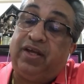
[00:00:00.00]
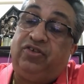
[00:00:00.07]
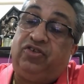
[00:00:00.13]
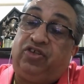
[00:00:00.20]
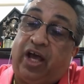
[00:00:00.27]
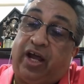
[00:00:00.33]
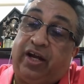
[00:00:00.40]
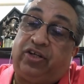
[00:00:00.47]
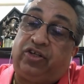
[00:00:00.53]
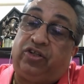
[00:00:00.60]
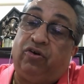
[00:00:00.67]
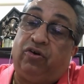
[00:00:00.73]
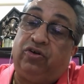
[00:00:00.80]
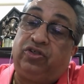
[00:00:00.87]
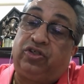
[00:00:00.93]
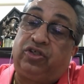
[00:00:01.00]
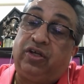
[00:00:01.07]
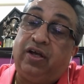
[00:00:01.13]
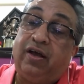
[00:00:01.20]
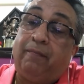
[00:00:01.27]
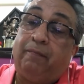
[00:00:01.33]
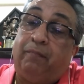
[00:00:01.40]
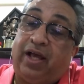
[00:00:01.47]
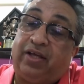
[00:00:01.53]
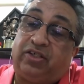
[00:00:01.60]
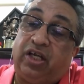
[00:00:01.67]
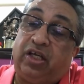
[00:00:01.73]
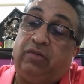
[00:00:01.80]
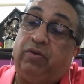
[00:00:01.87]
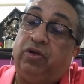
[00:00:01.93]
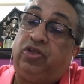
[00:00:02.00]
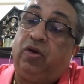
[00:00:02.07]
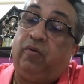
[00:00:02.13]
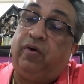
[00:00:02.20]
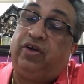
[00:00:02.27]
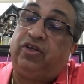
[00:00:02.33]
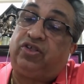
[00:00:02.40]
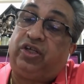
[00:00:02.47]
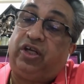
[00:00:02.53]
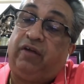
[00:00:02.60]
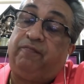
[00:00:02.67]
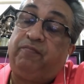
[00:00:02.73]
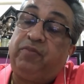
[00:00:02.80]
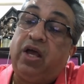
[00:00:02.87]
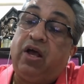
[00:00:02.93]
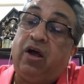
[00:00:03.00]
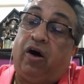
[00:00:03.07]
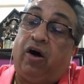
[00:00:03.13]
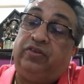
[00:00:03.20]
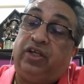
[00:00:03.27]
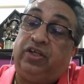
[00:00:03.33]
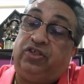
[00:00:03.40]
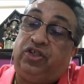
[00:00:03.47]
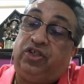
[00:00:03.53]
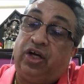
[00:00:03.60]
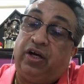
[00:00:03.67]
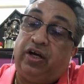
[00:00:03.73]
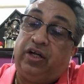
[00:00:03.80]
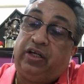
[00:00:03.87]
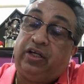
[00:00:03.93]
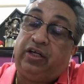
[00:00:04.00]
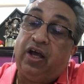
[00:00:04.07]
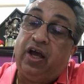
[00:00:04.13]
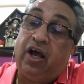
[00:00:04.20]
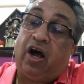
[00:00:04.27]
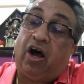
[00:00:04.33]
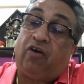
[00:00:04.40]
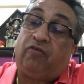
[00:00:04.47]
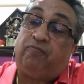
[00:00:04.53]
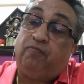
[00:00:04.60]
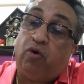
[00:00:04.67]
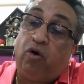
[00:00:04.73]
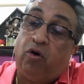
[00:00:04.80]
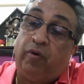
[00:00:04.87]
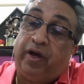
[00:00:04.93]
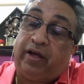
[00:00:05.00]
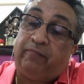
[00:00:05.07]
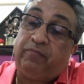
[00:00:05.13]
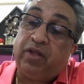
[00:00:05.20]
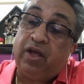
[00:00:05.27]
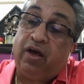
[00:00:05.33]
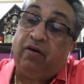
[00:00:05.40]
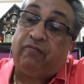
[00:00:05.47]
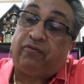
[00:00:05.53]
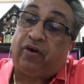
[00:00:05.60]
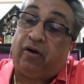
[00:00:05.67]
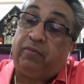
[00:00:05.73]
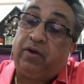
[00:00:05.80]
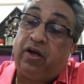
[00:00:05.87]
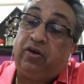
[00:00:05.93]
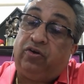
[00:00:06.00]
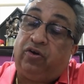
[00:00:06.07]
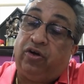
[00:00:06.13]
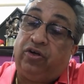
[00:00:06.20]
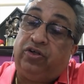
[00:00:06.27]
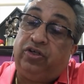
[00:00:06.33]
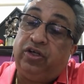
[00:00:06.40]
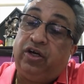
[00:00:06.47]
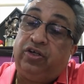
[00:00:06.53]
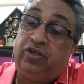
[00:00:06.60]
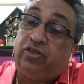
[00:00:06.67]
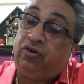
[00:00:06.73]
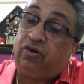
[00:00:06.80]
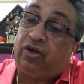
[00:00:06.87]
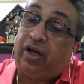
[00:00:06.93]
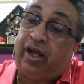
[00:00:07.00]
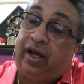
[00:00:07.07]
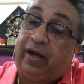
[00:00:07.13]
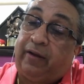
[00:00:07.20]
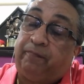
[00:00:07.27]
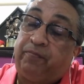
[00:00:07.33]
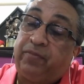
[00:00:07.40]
Cherish those blessings which you will receive on the journey of moving from good to great.